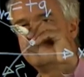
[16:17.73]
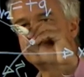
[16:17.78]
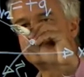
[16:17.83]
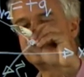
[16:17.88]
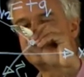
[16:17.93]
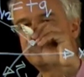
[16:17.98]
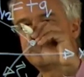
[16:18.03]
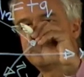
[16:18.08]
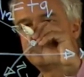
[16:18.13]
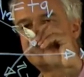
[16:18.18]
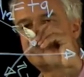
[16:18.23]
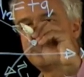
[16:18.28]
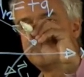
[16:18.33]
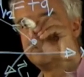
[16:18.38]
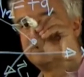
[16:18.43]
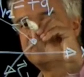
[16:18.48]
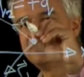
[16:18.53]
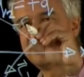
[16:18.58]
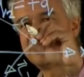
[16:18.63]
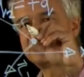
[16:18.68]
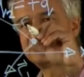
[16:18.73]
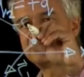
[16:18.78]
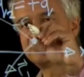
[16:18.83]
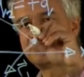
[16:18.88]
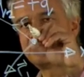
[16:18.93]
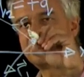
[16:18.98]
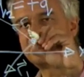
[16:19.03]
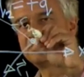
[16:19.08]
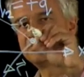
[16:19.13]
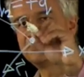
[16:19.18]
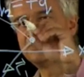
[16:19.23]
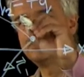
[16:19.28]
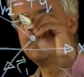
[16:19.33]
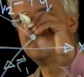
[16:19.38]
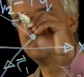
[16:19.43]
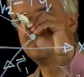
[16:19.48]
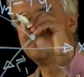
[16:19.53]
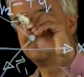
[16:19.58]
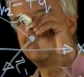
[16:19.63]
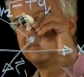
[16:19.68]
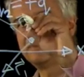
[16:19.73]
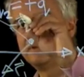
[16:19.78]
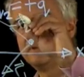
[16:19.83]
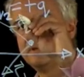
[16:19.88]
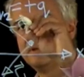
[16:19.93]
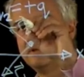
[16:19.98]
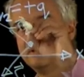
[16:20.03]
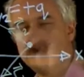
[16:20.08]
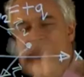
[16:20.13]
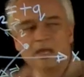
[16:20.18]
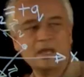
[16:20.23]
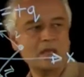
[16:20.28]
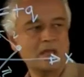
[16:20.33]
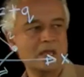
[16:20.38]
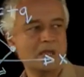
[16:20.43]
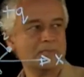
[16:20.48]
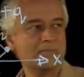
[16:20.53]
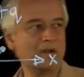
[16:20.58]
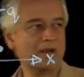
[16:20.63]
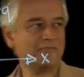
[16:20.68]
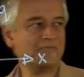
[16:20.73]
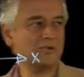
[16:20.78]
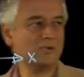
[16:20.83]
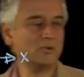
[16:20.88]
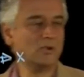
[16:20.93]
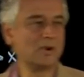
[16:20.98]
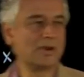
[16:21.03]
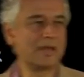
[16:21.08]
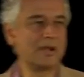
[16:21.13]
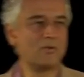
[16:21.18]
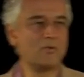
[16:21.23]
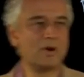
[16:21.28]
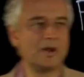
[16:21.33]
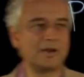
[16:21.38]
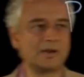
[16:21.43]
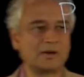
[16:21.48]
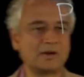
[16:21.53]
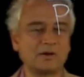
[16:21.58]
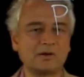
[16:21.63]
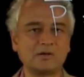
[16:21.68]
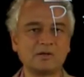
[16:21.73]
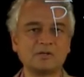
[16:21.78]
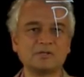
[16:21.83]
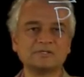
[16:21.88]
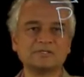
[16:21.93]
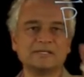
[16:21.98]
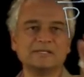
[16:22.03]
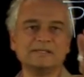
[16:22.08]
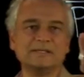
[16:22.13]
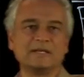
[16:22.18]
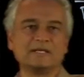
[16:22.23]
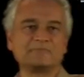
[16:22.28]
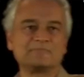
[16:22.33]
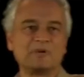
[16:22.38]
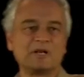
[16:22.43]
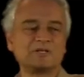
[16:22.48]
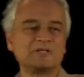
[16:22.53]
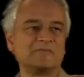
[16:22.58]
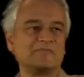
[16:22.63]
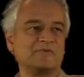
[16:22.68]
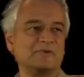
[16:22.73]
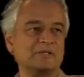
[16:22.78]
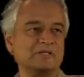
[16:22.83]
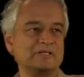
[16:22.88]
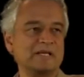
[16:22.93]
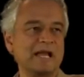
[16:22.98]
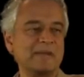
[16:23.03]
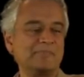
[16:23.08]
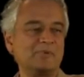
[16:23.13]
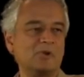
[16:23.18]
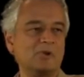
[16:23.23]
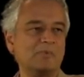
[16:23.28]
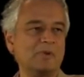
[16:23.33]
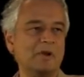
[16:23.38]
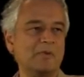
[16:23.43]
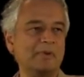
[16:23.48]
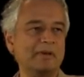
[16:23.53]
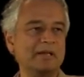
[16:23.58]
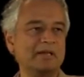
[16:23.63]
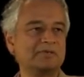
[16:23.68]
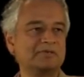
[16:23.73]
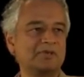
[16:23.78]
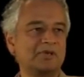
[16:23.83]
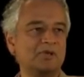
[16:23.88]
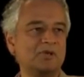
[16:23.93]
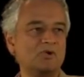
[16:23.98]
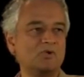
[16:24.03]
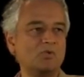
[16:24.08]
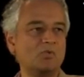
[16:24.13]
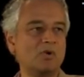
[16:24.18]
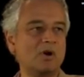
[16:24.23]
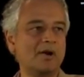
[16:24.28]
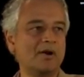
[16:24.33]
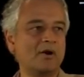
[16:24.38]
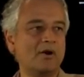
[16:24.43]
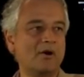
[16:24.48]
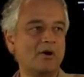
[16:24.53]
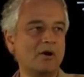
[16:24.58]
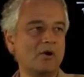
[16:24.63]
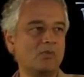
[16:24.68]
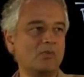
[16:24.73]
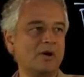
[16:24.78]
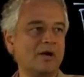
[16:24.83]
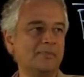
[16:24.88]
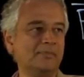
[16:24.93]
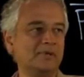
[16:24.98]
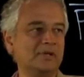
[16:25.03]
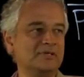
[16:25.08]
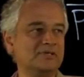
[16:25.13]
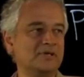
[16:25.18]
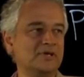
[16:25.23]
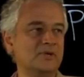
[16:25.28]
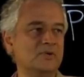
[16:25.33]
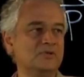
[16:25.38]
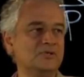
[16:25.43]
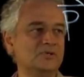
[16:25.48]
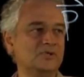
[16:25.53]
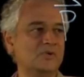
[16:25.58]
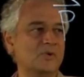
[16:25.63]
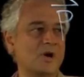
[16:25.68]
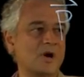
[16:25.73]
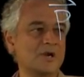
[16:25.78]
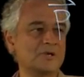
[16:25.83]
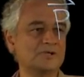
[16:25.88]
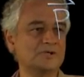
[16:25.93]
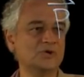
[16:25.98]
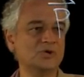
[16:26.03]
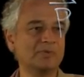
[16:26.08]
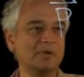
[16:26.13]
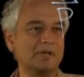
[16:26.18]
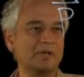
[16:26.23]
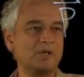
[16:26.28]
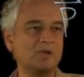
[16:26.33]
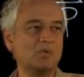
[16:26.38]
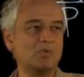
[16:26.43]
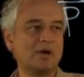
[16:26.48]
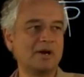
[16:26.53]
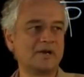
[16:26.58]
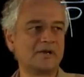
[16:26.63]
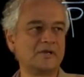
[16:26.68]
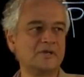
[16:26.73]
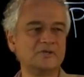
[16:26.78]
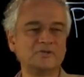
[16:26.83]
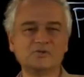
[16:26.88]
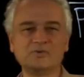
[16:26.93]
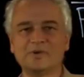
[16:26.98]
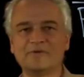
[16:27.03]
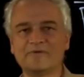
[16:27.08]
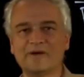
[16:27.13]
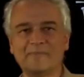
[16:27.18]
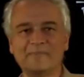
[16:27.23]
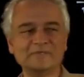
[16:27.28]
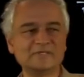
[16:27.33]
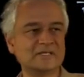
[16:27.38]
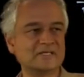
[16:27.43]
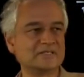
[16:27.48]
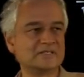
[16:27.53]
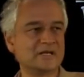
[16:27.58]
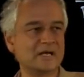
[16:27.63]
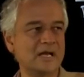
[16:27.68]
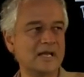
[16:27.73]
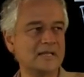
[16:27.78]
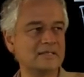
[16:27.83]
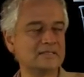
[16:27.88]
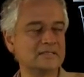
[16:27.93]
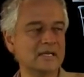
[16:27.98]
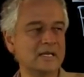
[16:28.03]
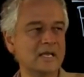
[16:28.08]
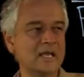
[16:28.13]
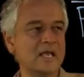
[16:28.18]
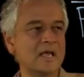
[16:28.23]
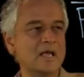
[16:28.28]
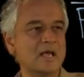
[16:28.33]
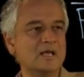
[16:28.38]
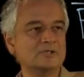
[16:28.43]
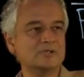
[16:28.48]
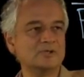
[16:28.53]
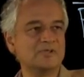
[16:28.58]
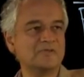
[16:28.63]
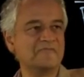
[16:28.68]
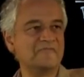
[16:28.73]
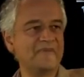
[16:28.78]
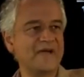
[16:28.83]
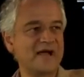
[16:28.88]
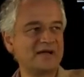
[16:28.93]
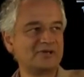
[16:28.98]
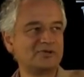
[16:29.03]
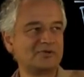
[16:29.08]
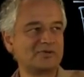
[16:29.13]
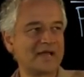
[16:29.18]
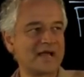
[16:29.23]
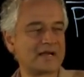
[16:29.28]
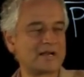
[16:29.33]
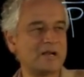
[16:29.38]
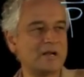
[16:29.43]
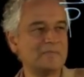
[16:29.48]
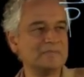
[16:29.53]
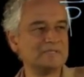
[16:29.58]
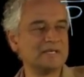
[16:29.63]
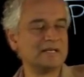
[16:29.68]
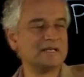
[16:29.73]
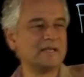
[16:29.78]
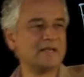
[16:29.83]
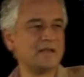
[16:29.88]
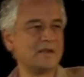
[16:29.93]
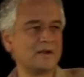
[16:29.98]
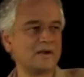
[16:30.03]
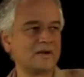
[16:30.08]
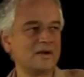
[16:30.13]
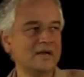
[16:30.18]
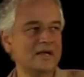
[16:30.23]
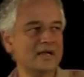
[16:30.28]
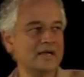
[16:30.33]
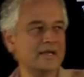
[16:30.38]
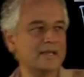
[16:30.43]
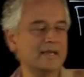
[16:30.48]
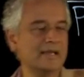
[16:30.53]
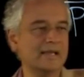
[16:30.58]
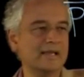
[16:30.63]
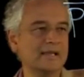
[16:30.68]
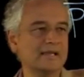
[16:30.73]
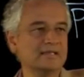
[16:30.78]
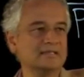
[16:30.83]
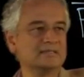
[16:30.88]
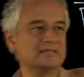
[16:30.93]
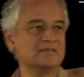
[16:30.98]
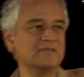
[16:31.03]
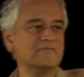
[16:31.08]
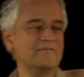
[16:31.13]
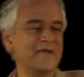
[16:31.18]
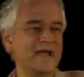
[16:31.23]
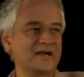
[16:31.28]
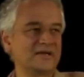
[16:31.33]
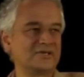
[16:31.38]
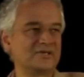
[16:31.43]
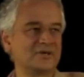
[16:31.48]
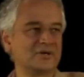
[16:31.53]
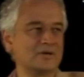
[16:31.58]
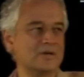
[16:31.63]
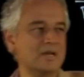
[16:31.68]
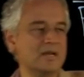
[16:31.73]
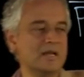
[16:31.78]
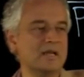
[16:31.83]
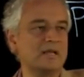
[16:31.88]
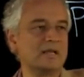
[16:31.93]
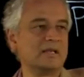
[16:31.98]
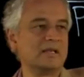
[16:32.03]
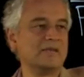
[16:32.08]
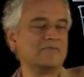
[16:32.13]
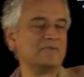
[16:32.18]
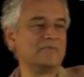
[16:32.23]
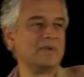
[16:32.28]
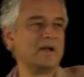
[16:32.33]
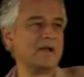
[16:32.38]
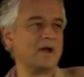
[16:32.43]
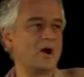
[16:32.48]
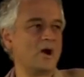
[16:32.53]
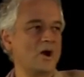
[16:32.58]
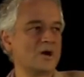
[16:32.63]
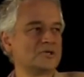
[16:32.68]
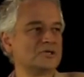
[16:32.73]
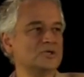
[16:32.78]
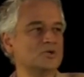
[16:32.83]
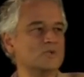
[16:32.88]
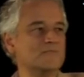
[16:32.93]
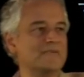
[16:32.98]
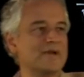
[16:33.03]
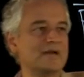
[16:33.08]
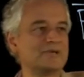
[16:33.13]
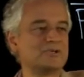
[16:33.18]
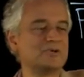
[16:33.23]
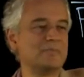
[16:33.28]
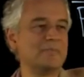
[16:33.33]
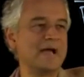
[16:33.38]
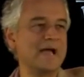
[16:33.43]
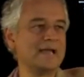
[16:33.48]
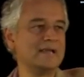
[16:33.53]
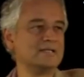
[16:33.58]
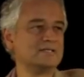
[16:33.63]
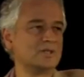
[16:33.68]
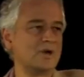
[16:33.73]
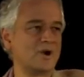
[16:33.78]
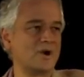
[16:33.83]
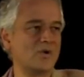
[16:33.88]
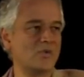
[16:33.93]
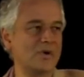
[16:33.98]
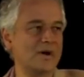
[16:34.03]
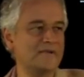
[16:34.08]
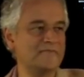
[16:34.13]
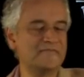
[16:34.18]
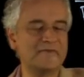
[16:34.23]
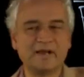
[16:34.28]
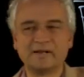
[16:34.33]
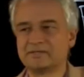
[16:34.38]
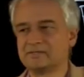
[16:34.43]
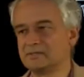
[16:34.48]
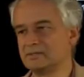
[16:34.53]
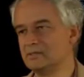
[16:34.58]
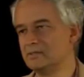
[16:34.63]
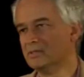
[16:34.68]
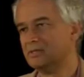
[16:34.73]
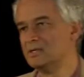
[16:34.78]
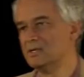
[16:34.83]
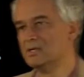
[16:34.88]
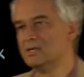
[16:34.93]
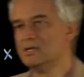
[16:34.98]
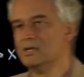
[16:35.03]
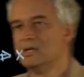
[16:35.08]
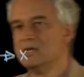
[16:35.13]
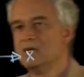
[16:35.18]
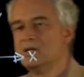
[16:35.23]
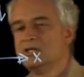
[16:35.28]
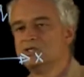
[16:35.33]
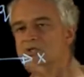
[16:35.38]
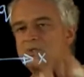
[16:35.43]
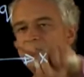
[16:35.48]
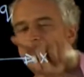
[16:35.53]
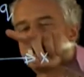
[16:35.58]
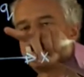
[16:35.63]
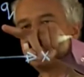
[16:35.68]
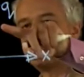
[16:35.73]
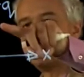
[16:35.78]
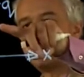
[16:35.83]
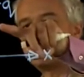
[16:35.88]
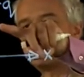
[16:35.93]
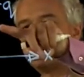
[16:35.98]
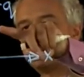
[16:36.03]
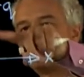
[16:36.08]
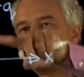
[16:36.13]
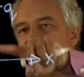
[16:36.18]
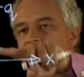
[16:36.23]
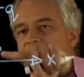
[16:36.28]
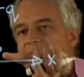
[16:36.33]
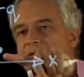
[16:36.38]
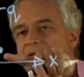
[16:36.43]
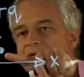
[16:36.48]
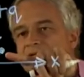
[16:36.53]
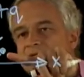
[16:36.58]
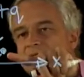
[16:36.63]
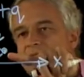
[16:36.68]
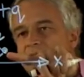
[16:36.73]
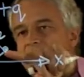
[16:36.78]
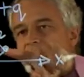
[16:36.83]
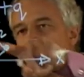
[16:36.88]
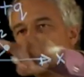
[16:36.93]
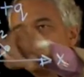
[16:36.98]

This would be my new vector R2. But if you look at what occurs in the expression for the dipole moment, it's Q1 R1 plus Q2 R2, but Q1 and Q2 have opposite signs. So the vector that comes in here is the vector given by R2 vector minus R1 vector. So when I go back over here and I do